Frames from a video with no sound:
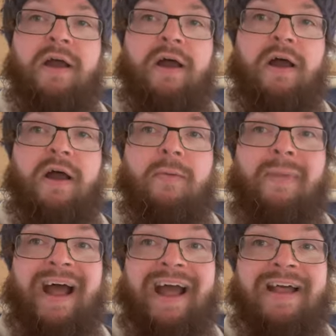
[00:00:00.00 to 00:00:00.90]

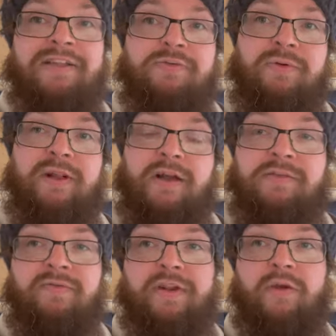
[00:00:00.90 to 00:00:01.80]
and we like
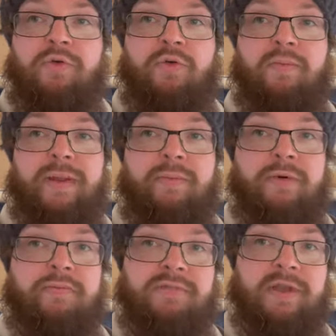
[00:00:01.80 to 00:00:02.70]
to video call
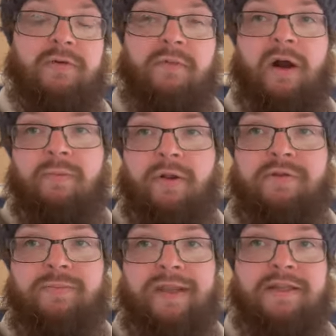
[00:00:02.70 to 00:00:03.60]
people. So
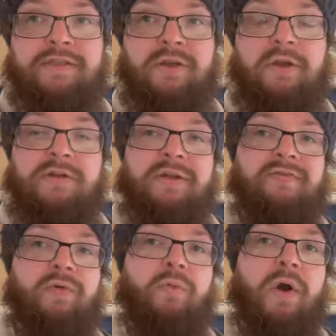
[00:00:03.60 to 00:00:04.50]
upload speed is good. And
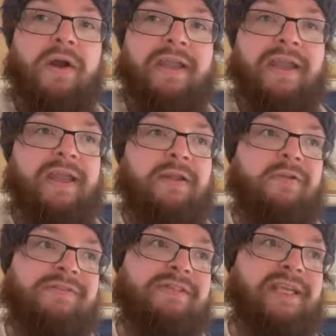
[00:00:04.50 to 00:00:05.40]
if you're working,
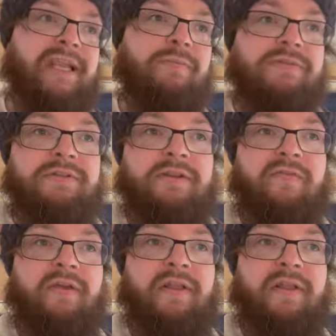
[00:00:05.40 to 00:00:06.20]
using Teams and stuff like